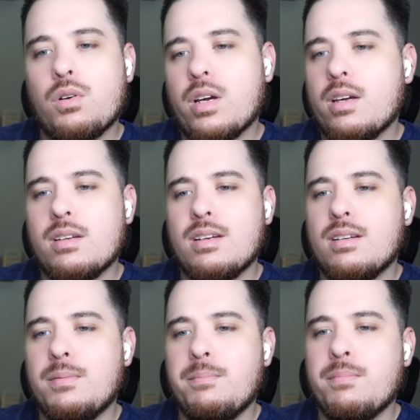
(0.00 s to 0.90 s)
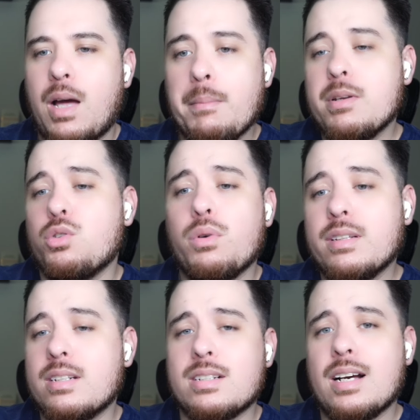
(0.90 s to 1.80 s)
okay. I'm
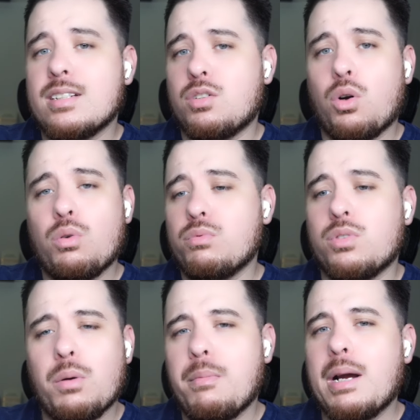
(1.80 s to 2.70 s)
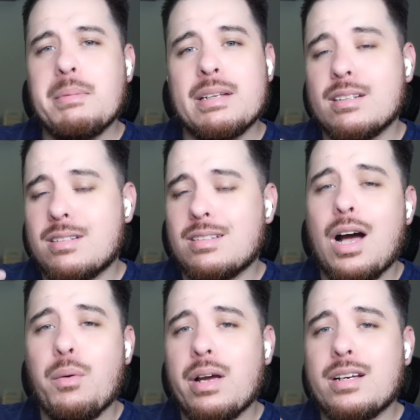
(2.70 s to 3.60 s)
enjoying this, guys. Don't don't mind me. This is
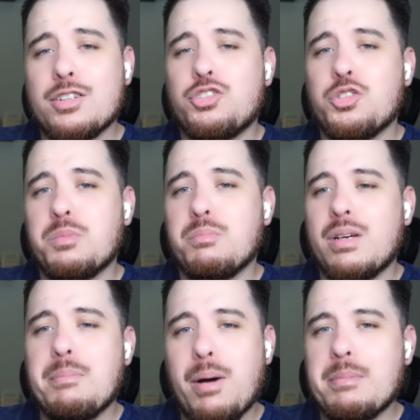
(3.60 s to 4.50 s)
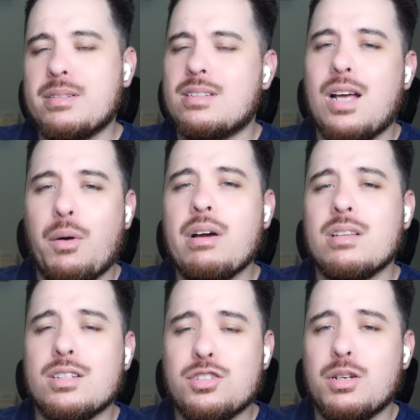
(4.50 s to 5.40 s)
how I consume hip hop. This is how I
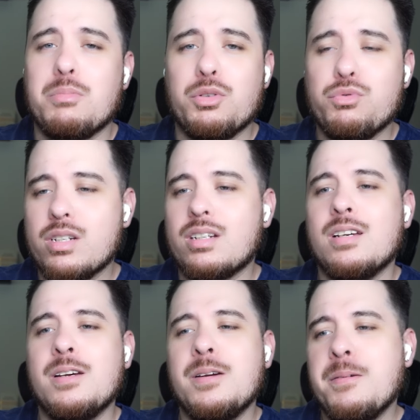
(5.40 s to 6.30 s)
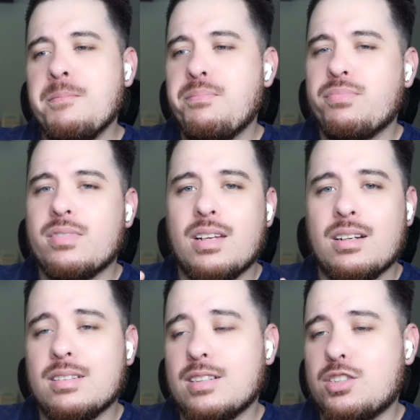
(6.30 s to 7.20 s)
listen to music.
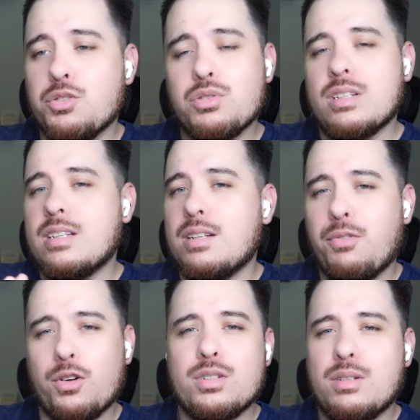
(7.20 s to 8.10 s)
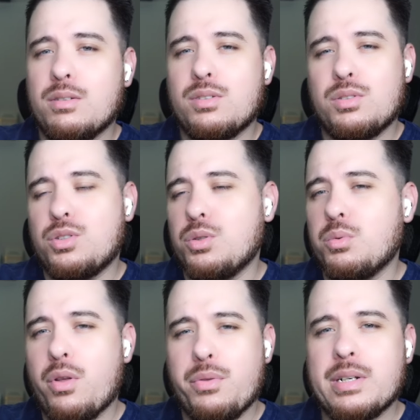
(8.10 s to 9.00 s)
It's usually the first
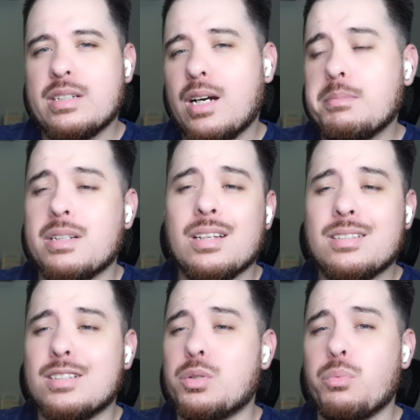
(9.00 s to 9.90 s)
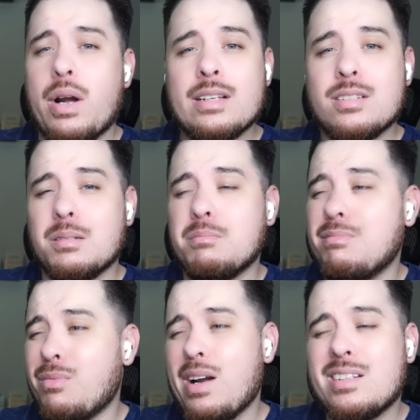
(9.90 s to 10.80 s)
two or three times, unless it's Ransom.
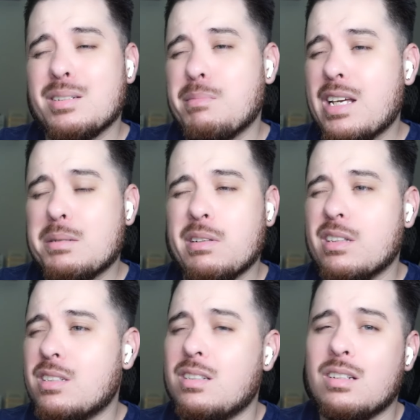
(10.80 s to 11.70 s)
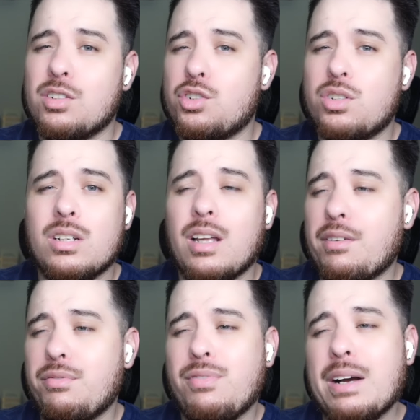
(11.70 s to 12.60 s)
Ransom has me listening to shit
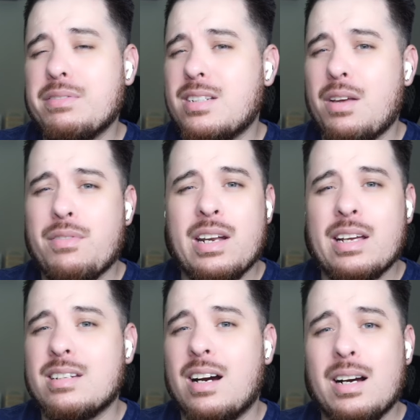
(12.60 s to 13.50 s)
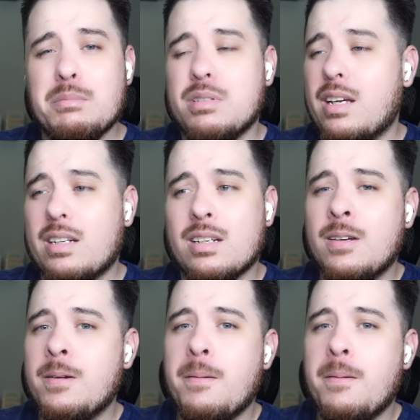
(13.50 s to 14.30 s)
like five, seven, eight times, like,